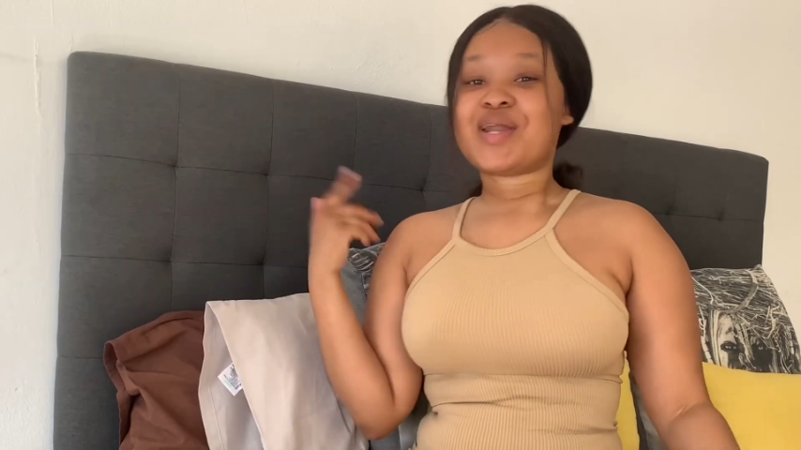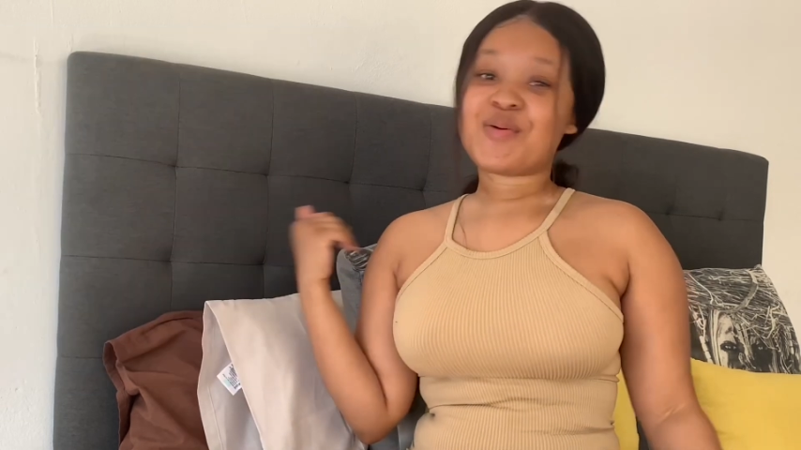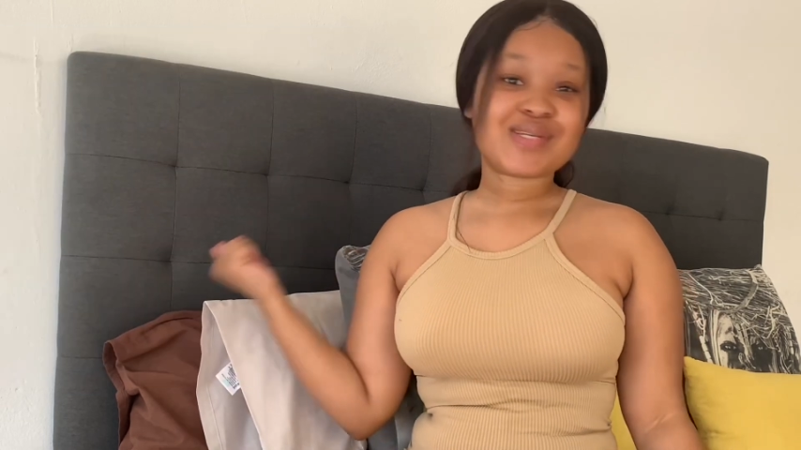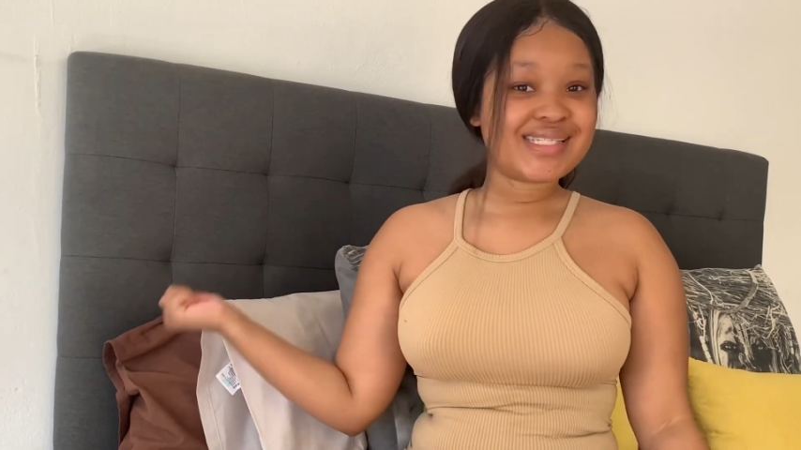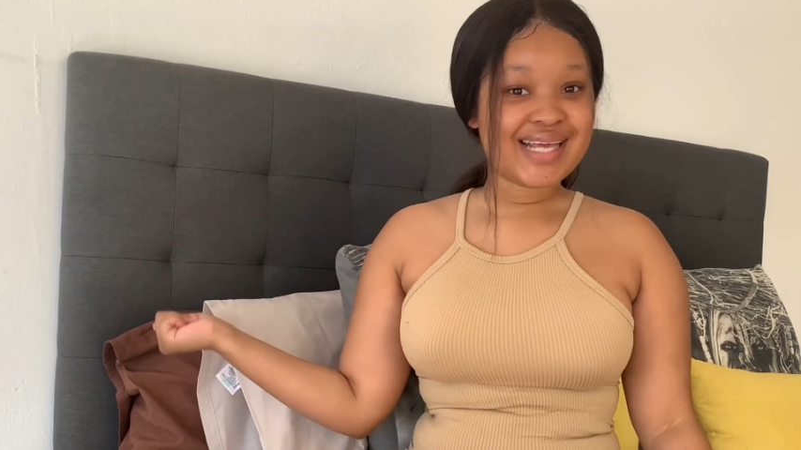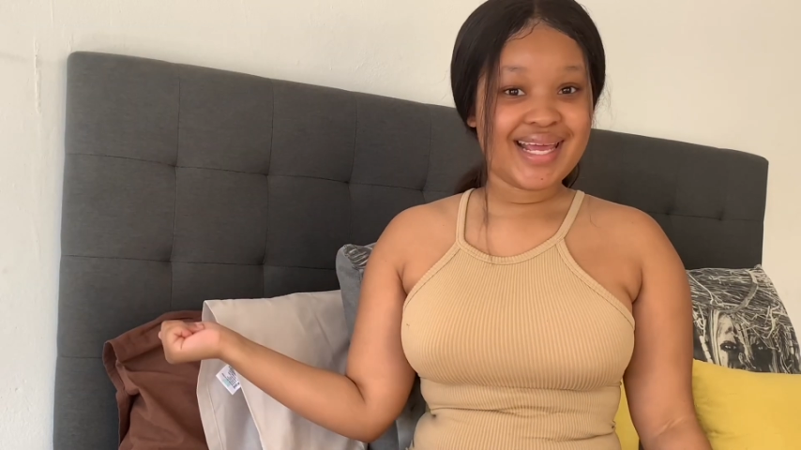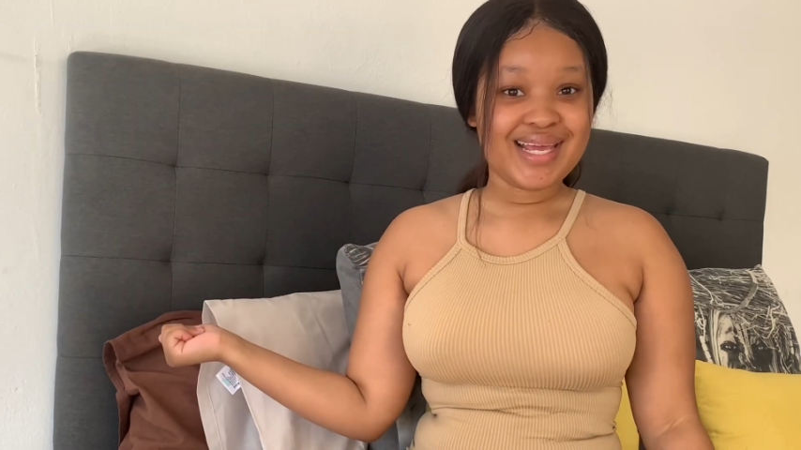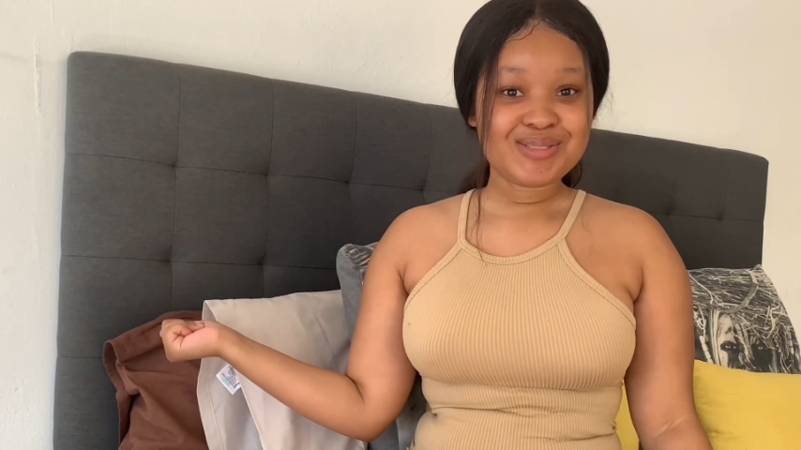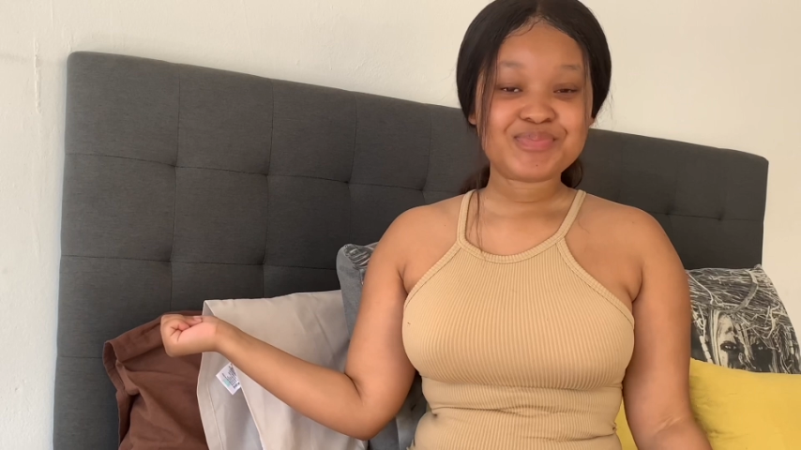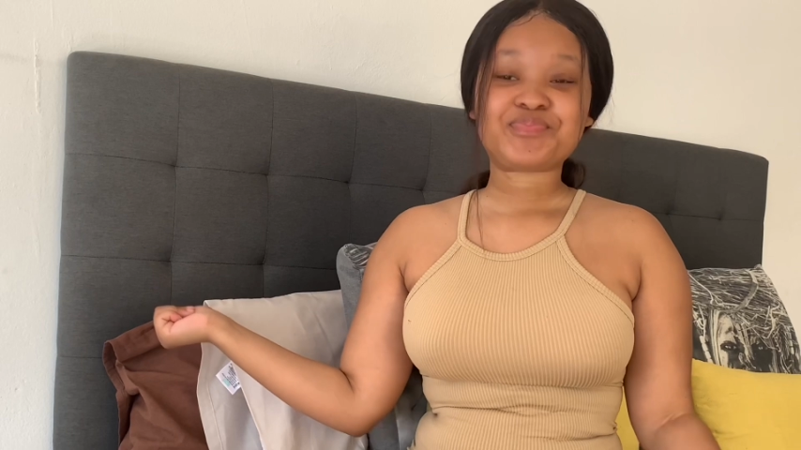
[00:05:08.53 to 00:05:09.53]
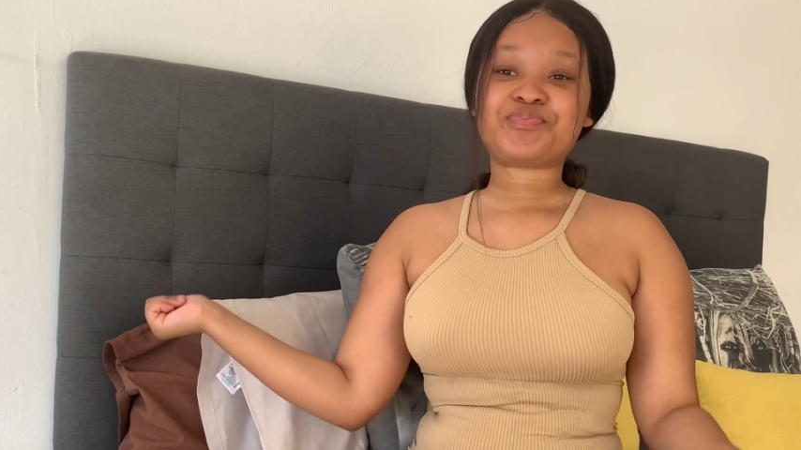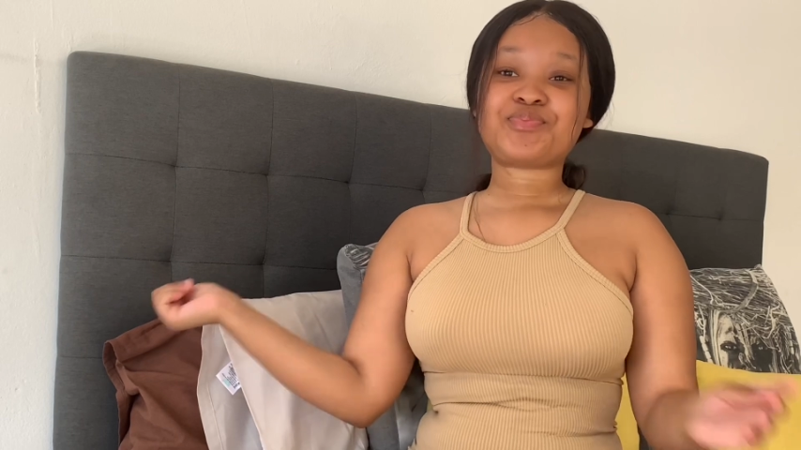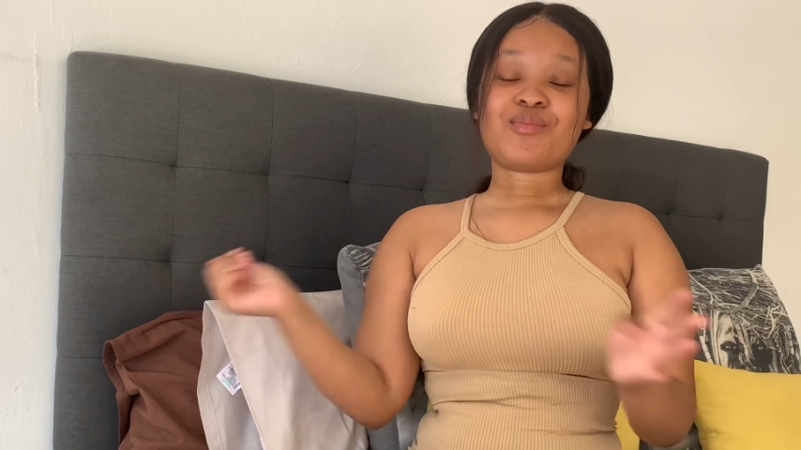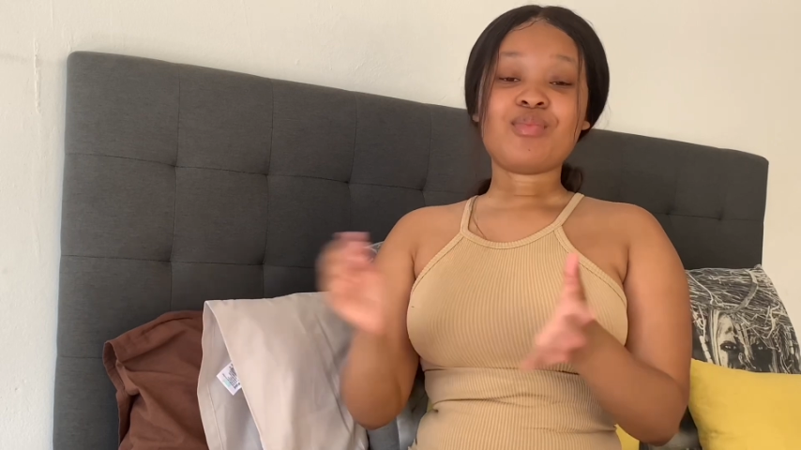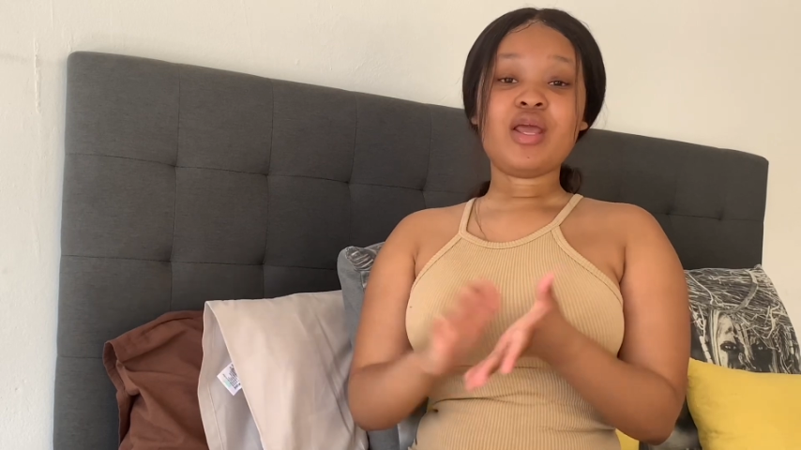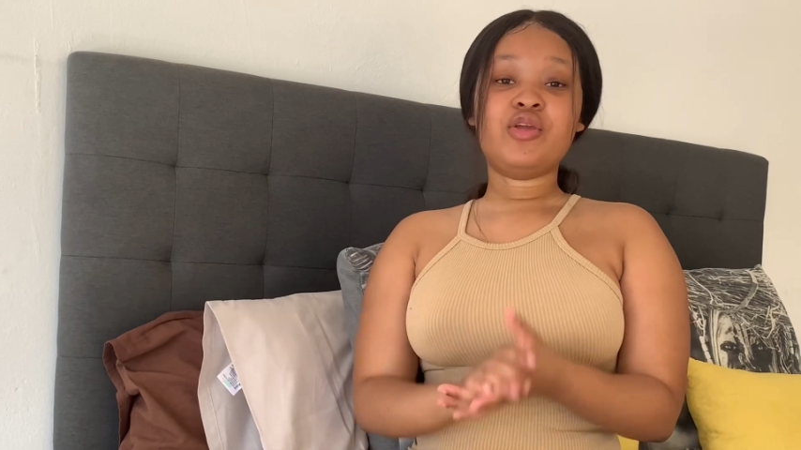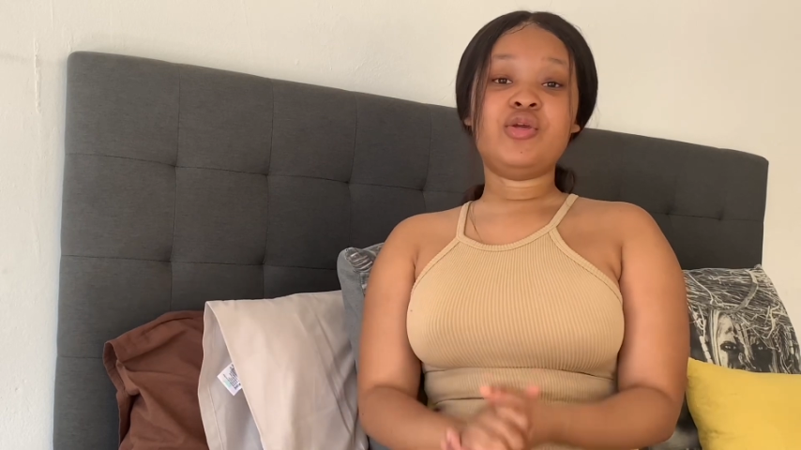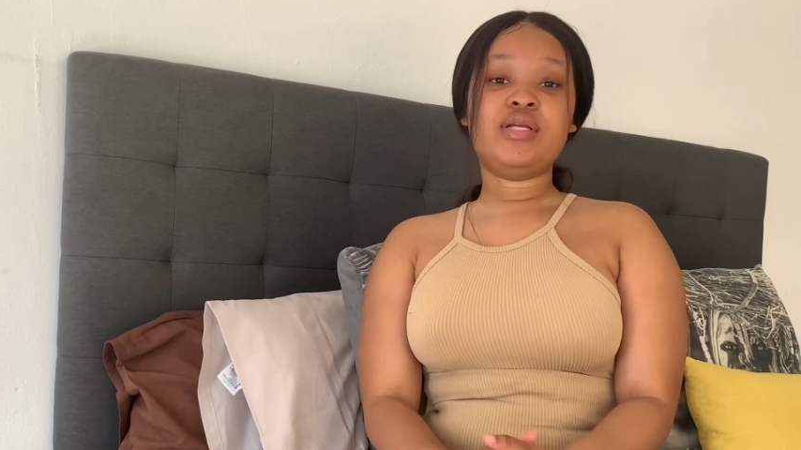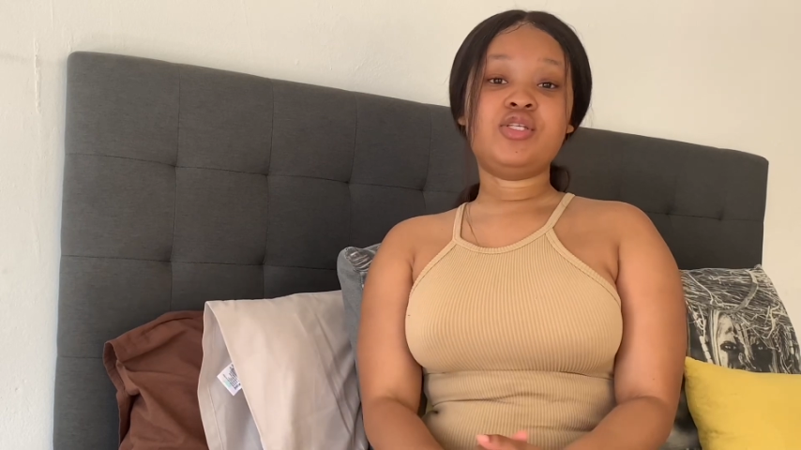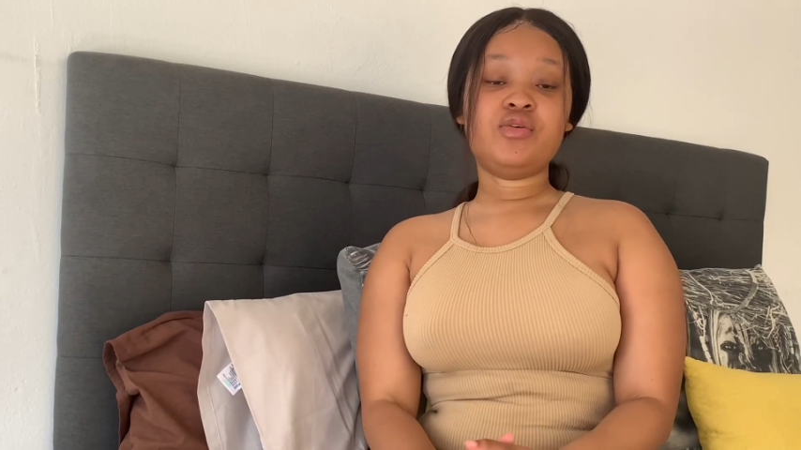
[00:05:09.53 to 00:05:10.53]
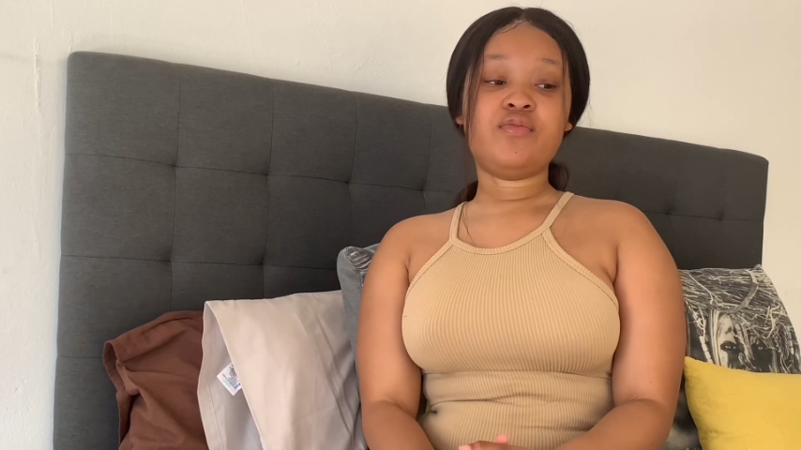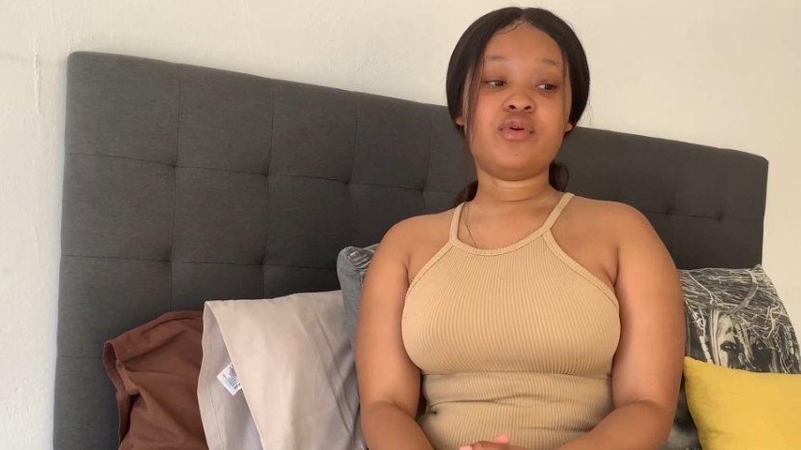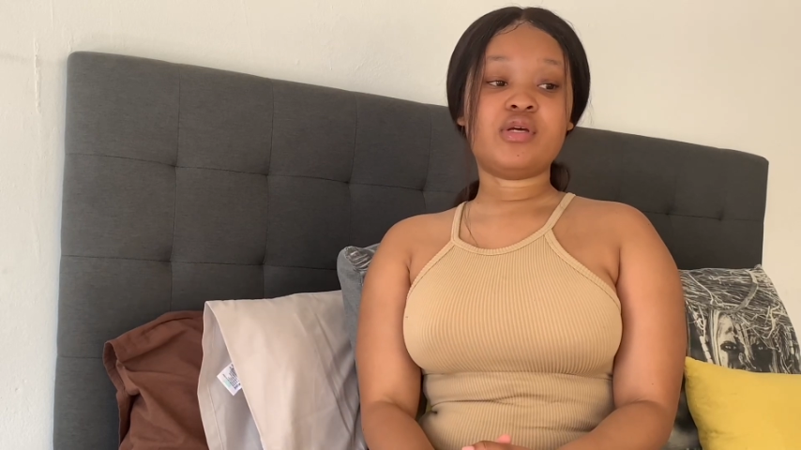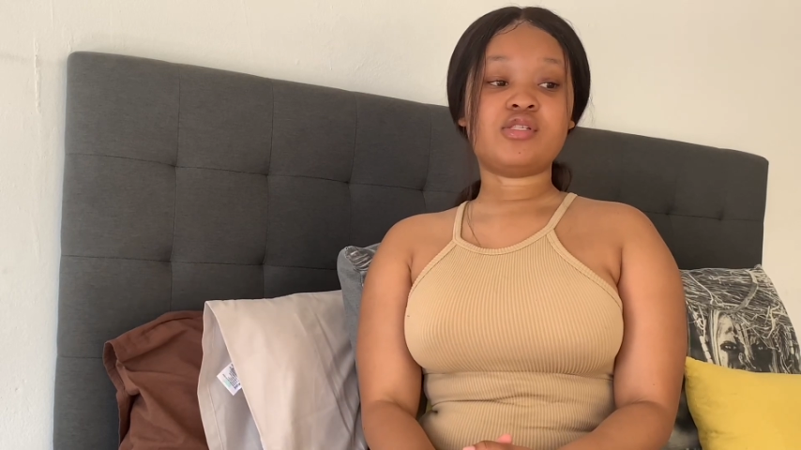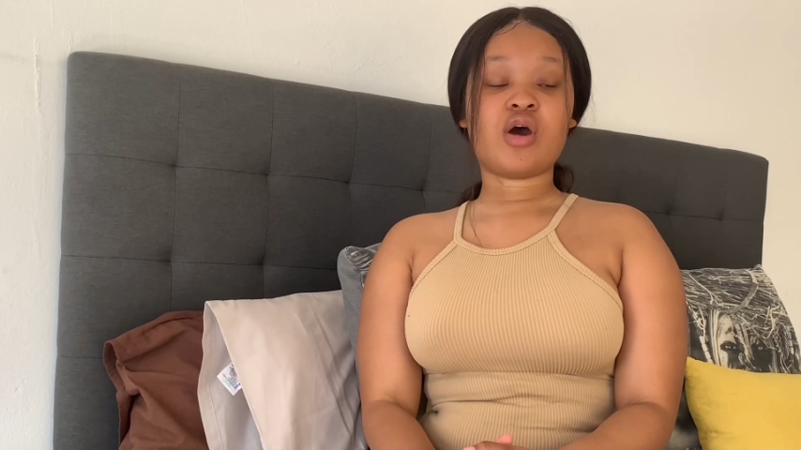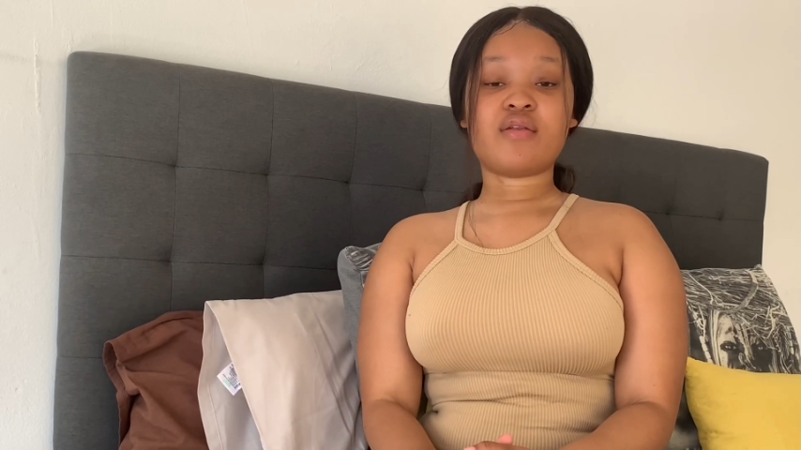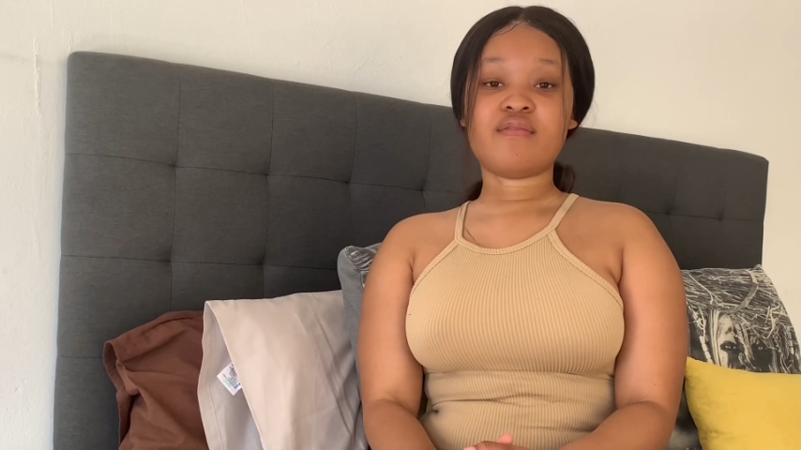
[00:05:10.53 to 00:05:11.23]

I was saying, you need to focus on